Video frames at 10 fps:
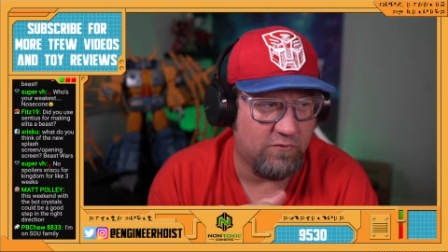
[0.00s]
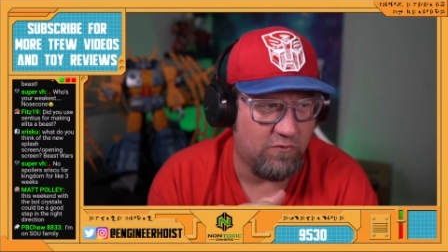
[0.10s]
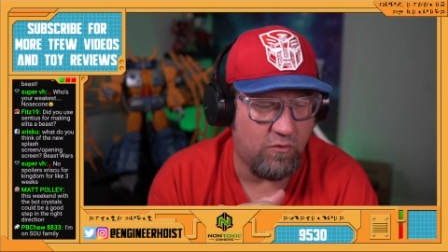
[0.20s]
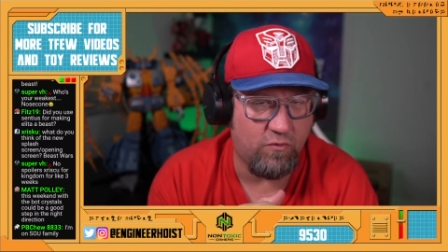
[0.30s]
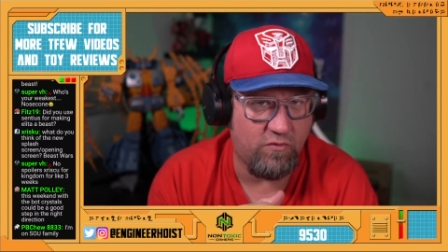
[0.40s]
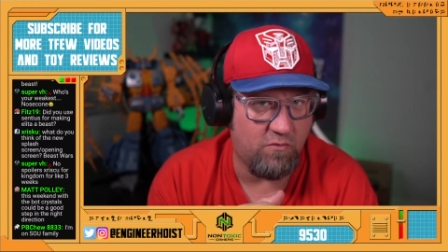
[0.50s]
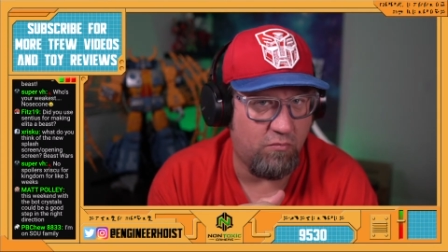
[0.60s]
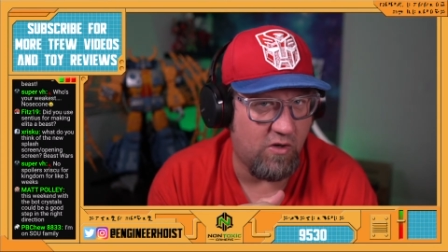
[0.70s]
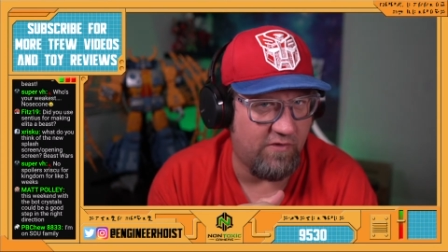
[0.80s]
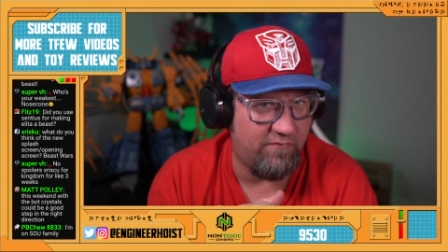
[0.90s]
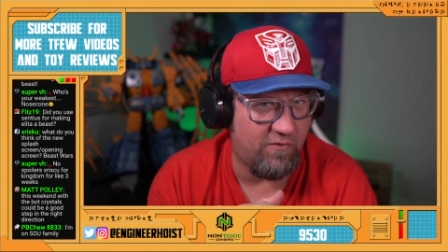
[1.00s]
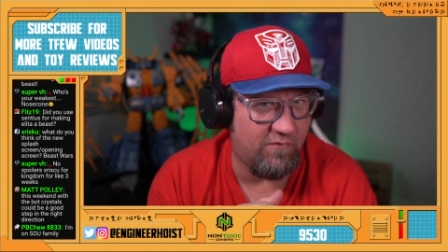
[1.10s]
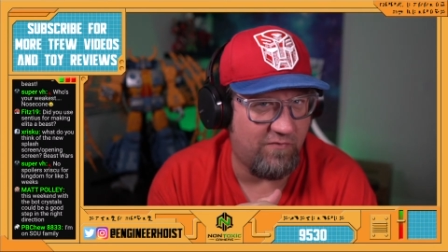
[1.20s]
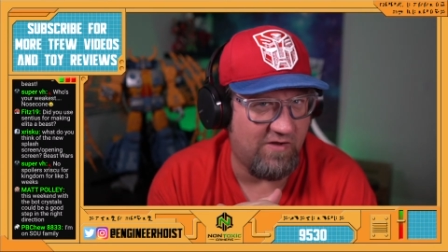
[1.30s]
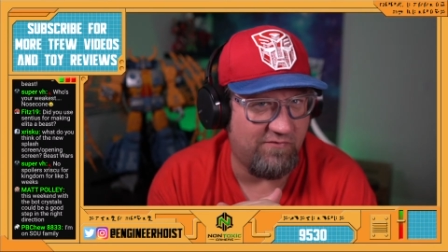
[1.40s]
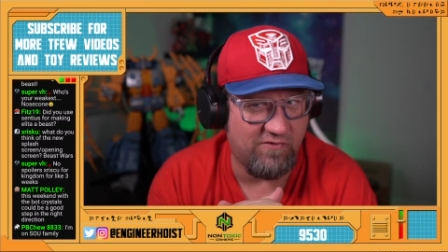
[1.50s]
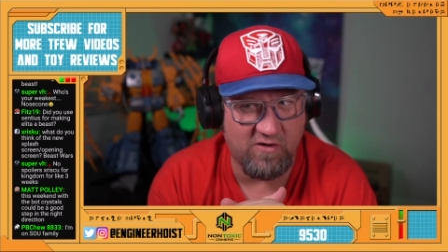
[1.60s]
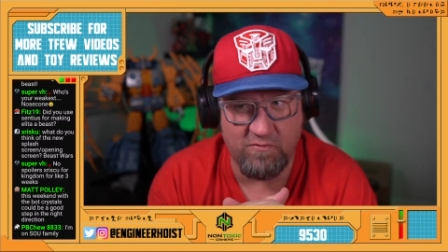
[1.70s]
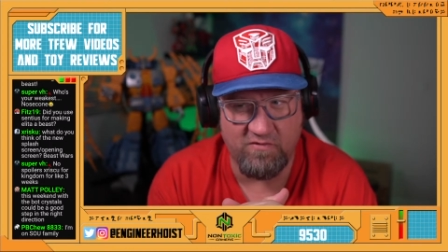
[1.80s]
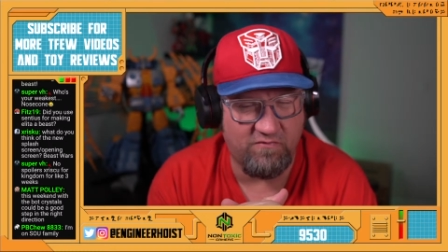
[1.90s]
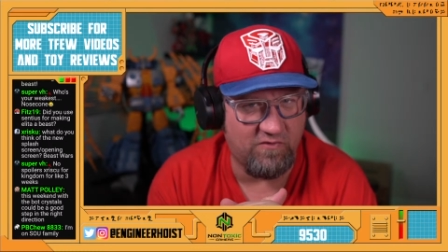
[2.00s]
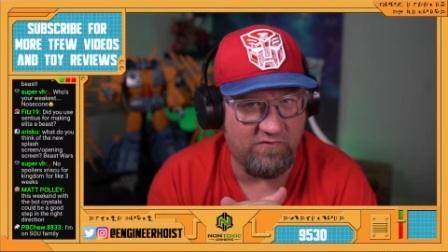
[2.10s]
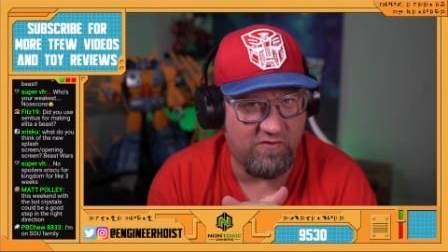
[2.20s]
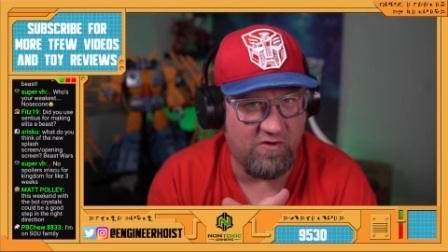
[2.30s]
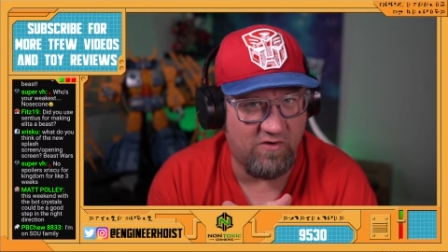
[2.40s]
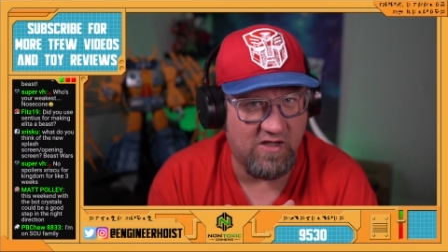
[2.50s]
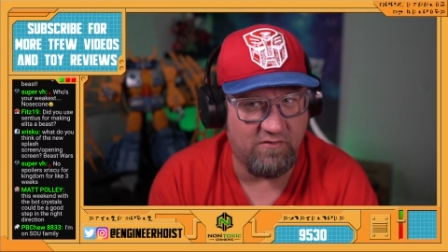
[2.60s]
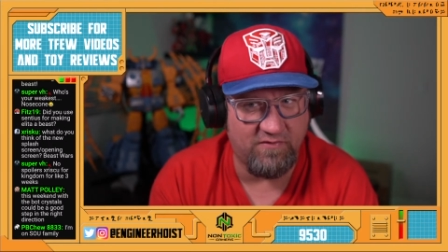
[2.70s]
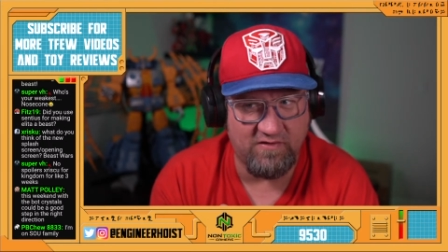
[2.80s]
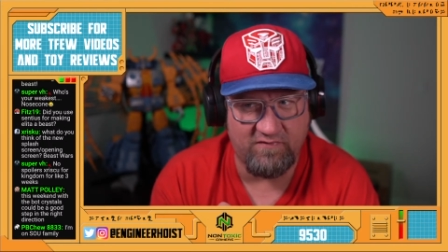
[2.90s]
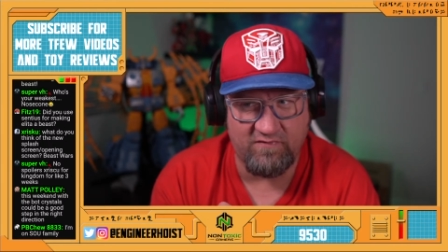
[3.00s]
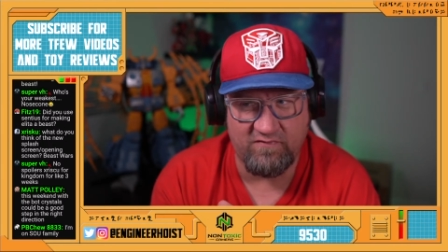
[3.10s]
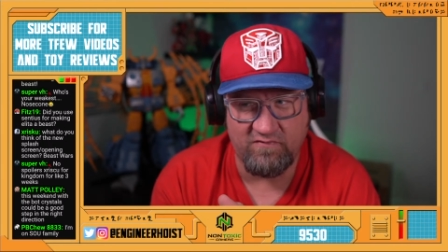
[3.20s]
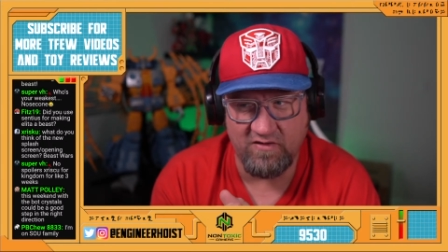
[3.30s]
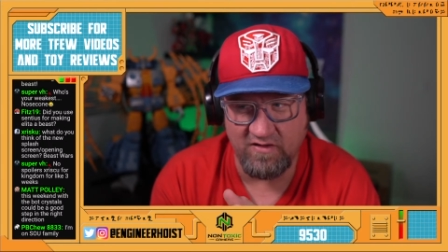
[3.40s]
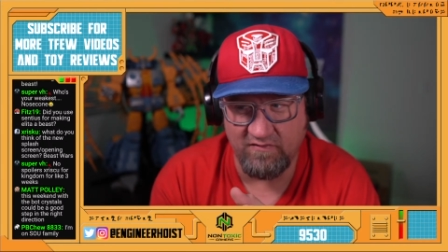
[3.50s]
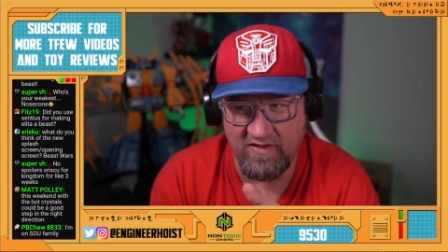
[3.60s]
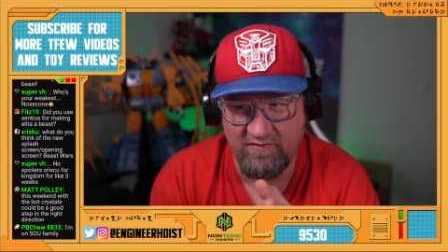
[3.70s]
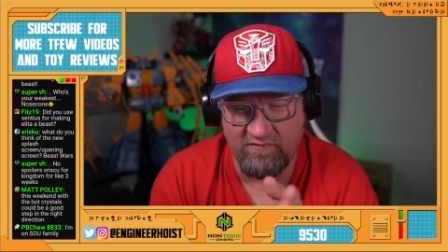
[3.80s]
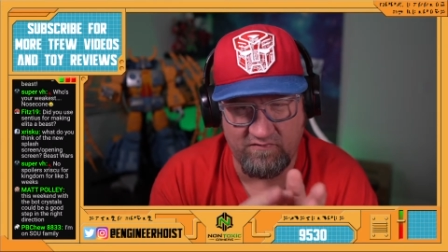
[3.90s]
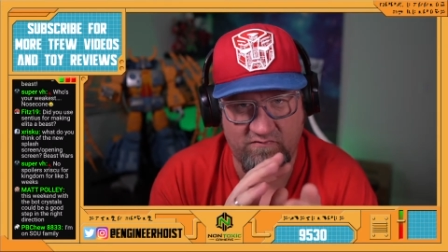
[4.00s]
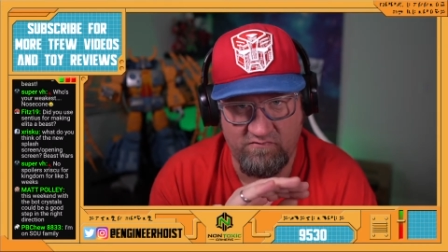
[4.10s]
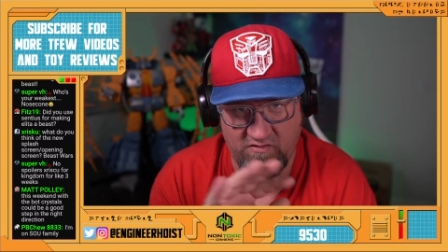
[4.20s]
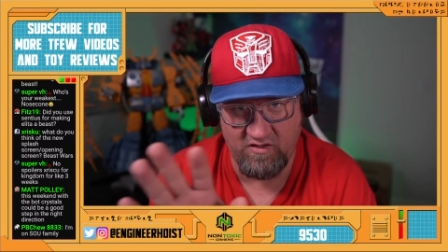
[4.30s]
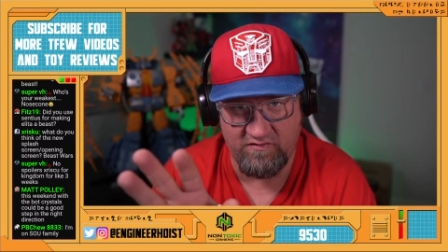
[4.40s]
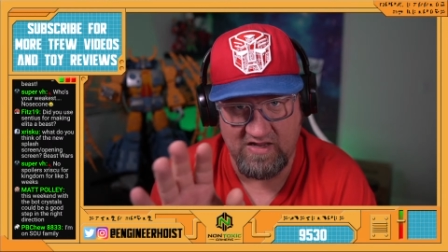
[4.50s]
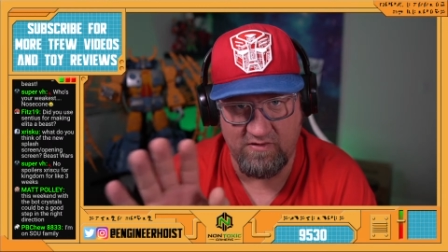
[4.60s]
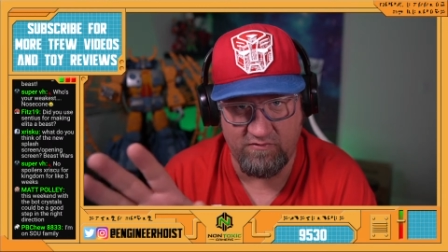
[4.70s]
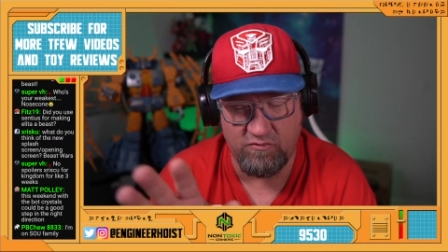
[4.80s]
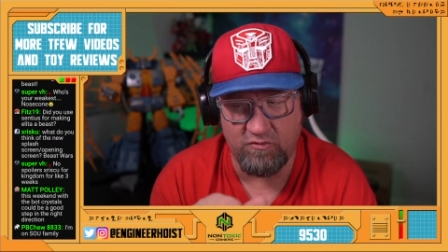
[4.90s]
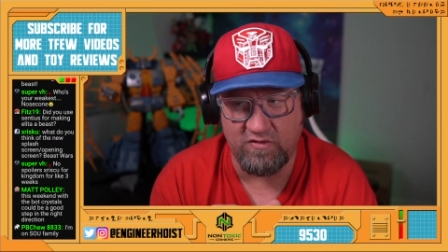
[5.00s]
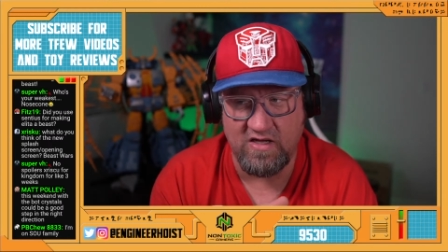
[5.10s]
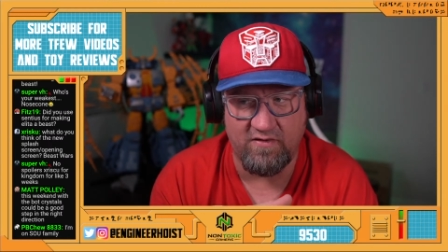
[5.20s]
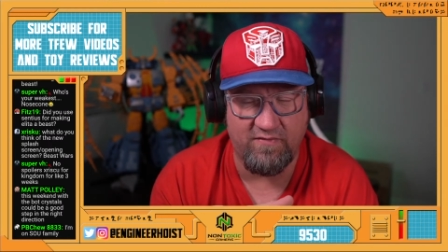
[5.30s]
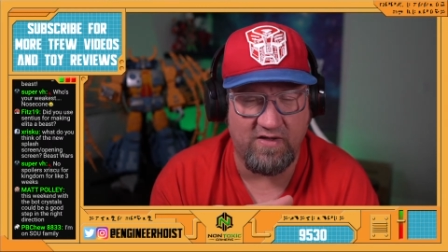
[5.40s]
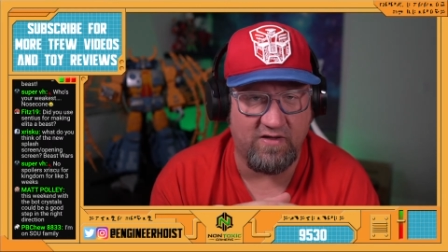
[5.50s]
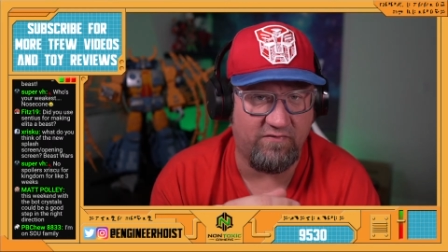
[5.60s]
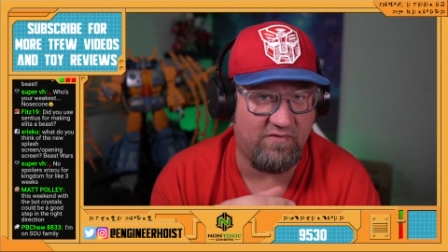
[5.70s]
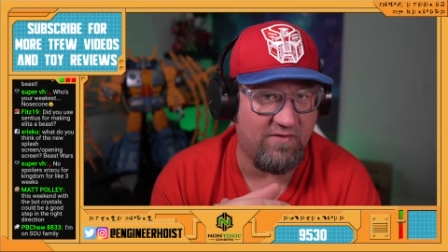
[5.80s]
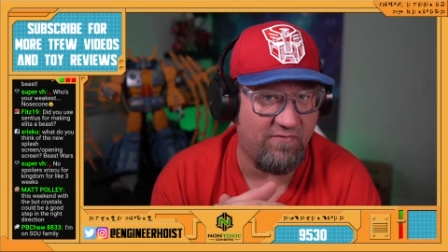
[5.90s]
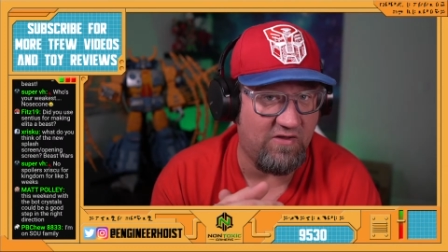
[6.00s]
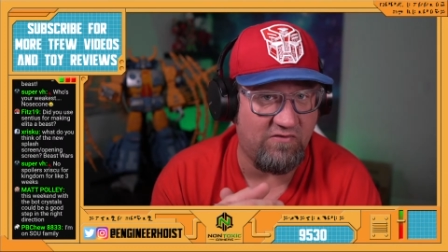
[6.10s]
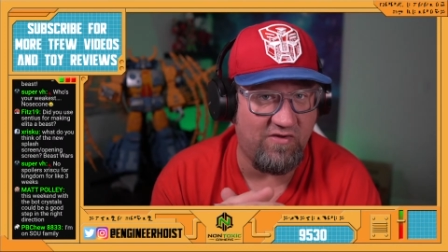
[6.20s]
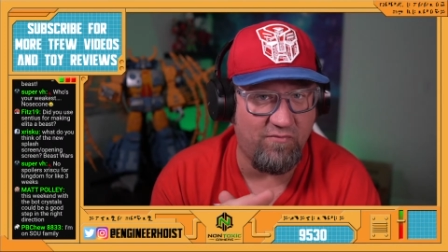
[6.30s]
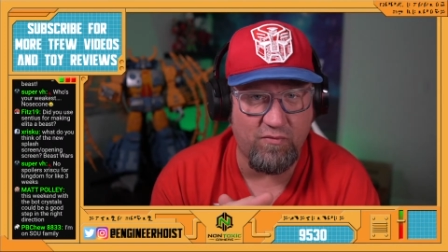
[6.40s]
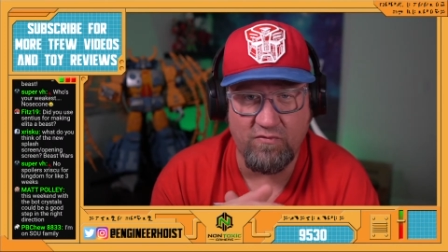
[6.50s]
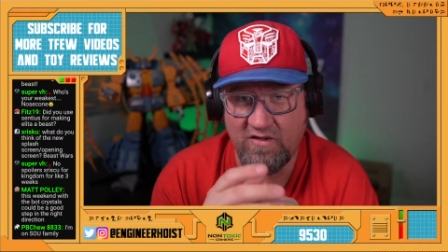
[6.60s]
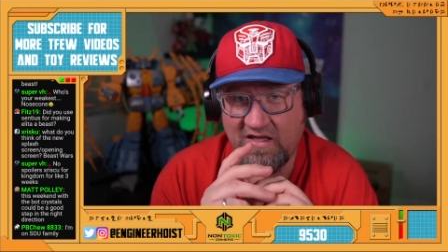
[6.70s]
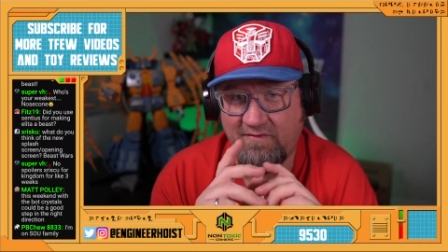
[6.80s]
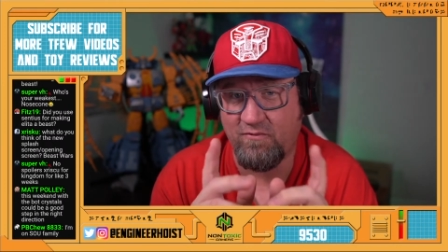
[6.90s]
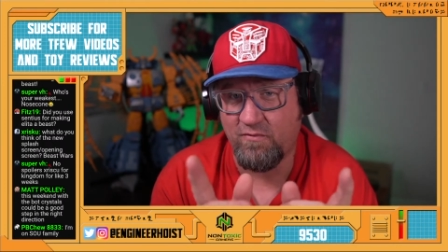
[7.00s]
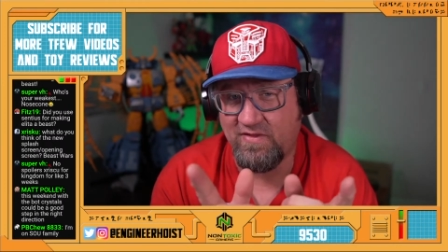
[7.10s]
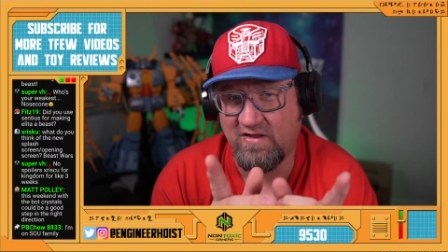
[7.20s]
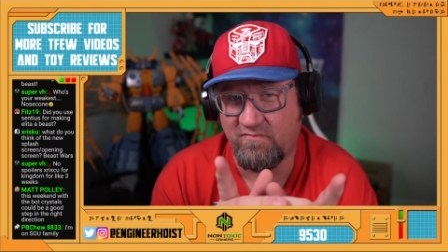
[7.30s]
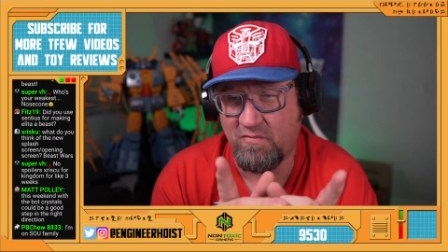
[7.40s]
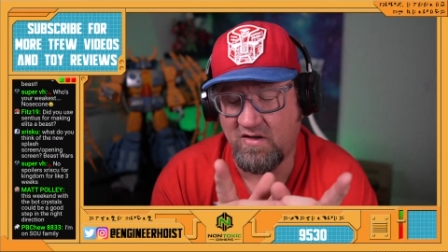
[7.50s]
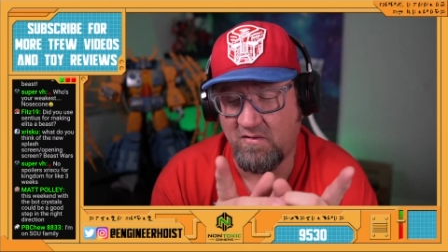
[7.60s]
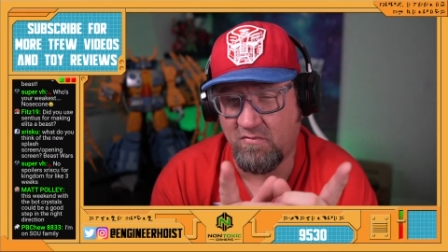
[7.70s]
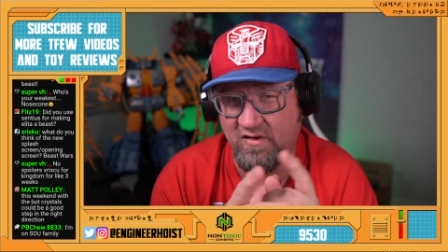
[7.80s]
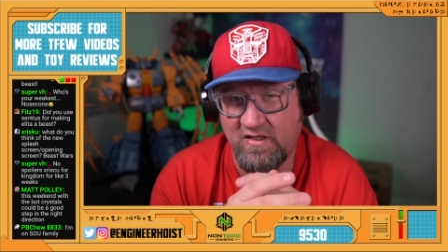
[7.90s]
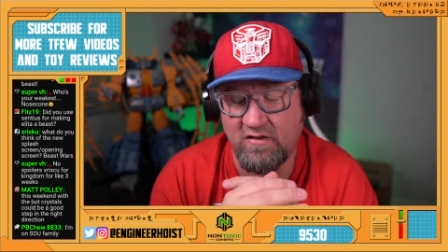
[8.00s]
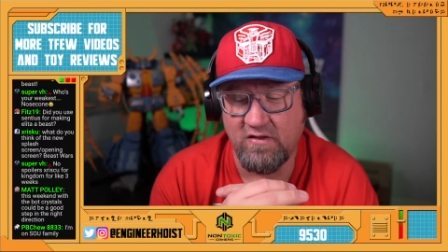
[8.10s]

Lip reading: holding your breath for a 5-star when you're first starting out. That's a down the road kind of thing. It's definitely achievable even without spending money.